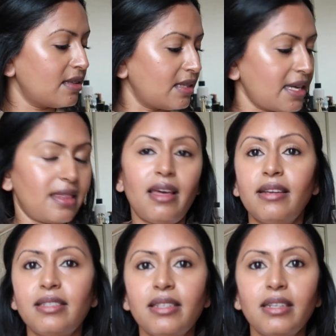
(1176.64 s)
like
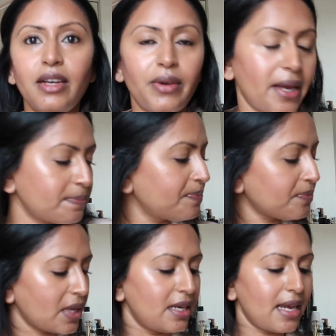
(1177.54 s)
that. Okay,
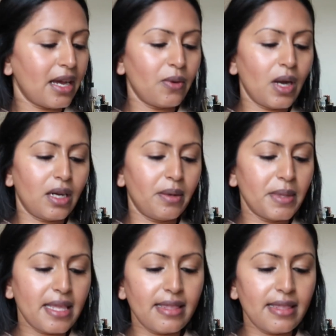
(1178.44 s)
now